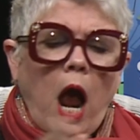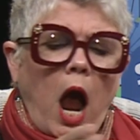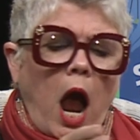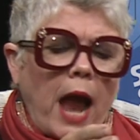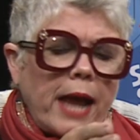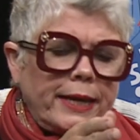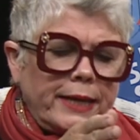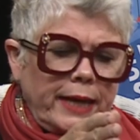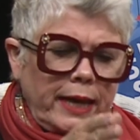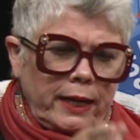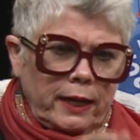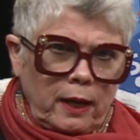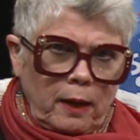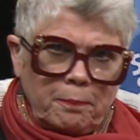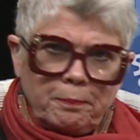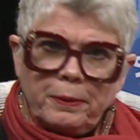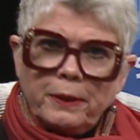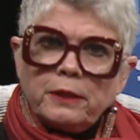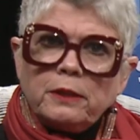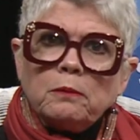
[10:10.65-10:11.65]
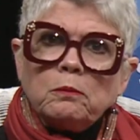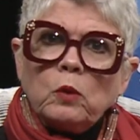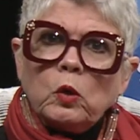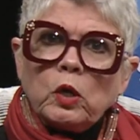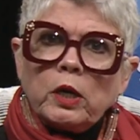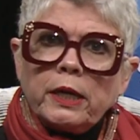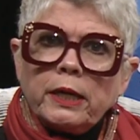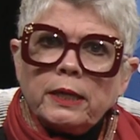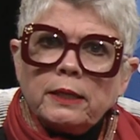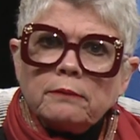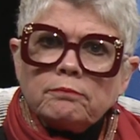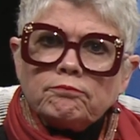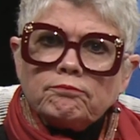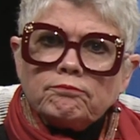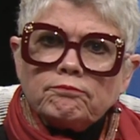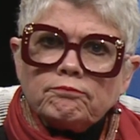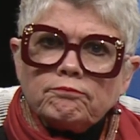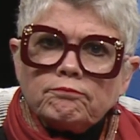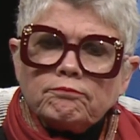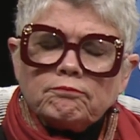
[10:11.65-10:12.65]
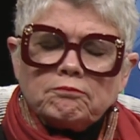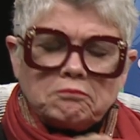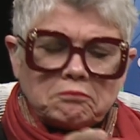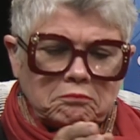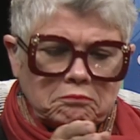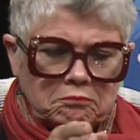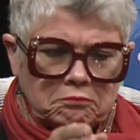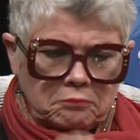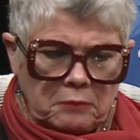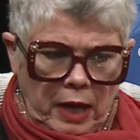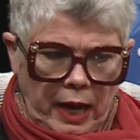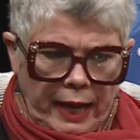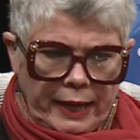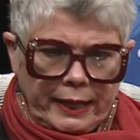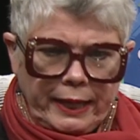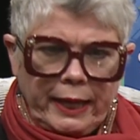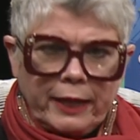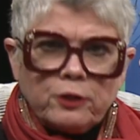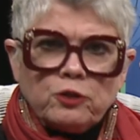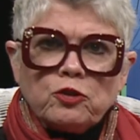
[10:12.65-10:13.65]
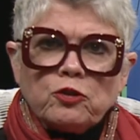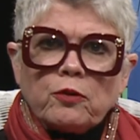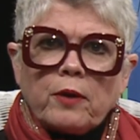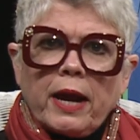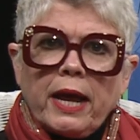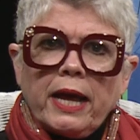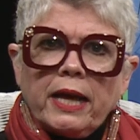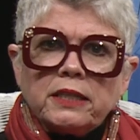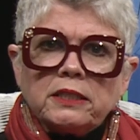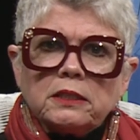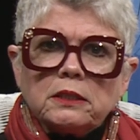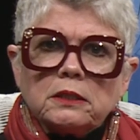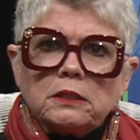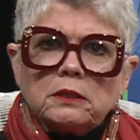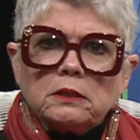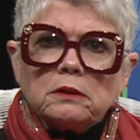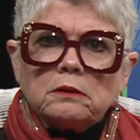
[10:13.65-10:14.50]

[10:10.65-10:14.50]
I get up in the morning, I get dressed,